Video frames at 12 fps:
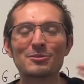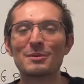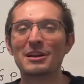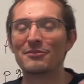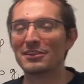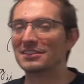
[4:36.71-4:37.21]

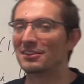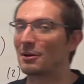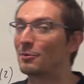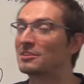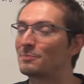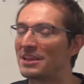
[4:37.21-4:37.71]
matter fields interact
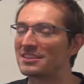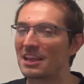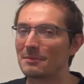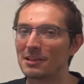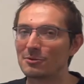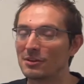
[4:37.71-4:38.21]
with space-time,
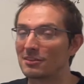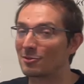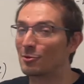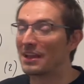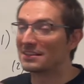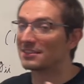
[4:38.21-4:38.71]
they do it through
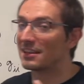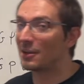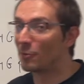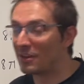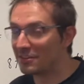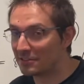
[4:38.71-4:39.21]
Einstein
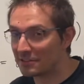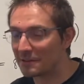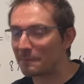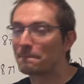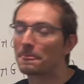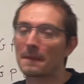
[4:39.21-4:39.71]
equations.
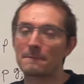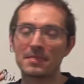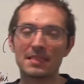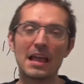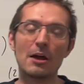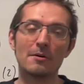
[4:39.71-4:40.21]

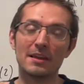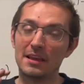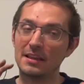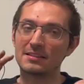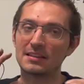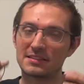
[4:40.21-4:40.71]
Now,
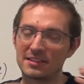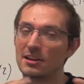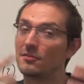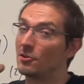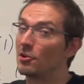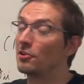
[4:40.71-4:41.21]
it's a set
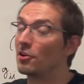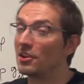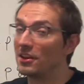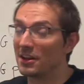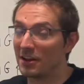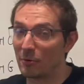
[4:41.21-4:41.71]
of
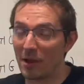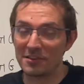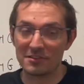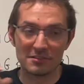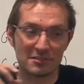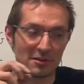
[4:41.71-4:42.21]
non-linear
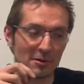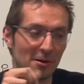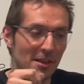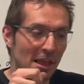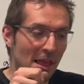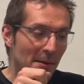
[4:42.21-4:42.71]
equations. So
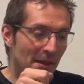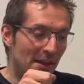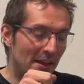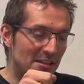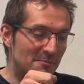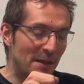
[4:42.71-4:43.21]

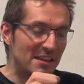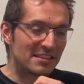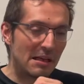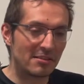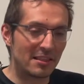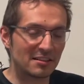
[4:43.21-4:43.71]

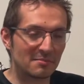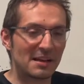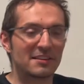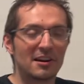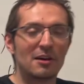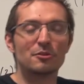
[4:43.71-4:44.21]
space-time tells
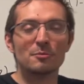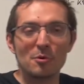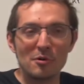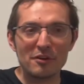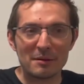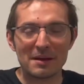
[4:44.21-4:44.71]
matter how to
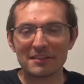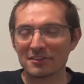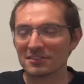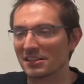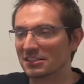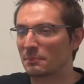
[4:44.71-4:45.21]
move, and matter
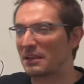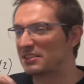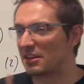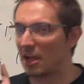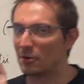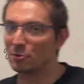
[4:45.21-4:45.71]
tells space-time how to